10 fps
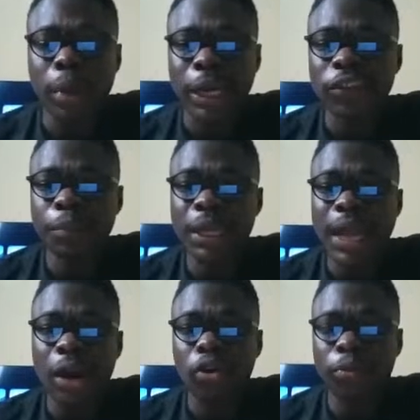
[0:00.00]
We're going to be in
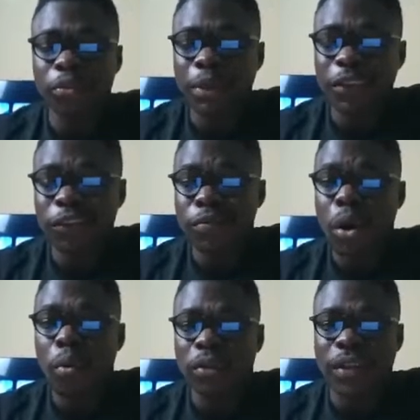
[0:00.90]
that group. It will be a
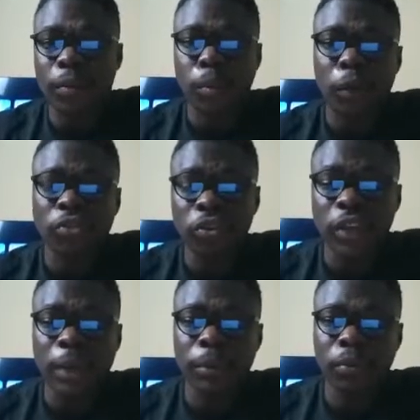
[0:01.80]
small WhatsApp group of just
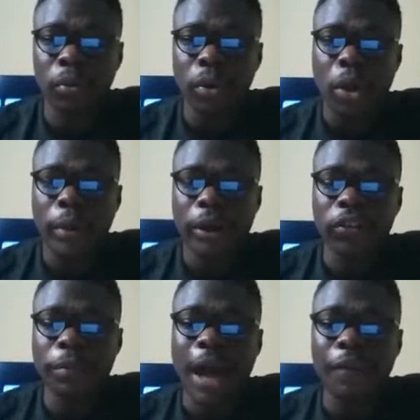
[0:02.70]
10 people. We're
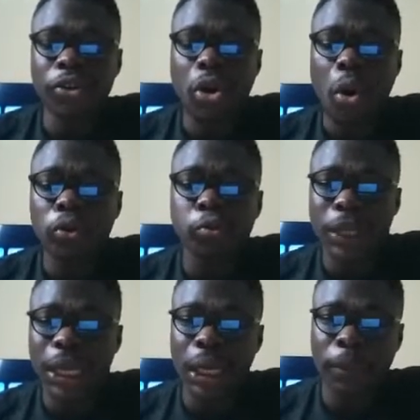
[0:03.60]
going to be having calls
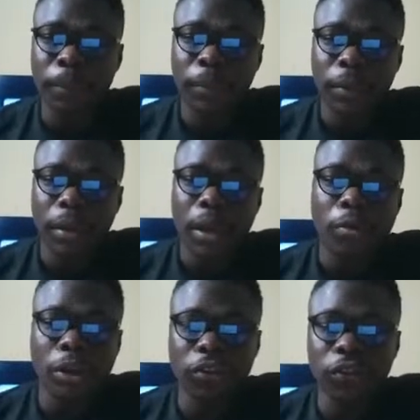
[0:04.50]
weekly.
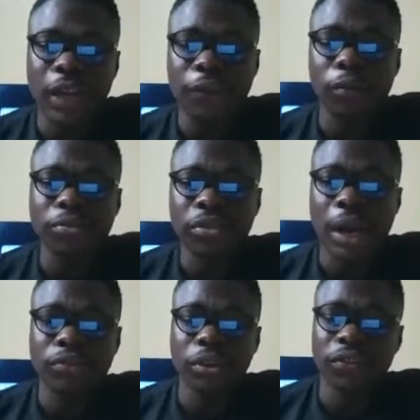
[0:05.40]
We're going to start from
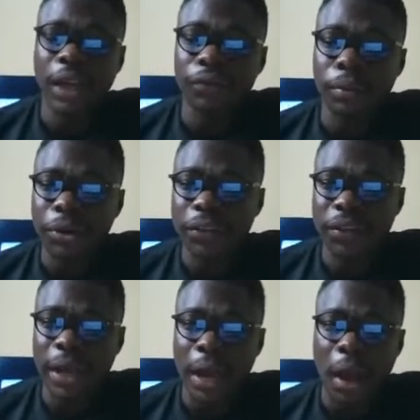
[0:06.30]
scratch. We're going to start from
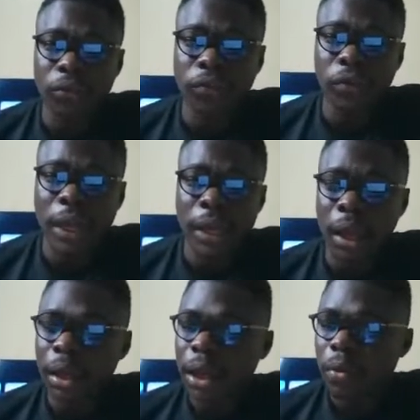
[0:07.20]
creating the account together.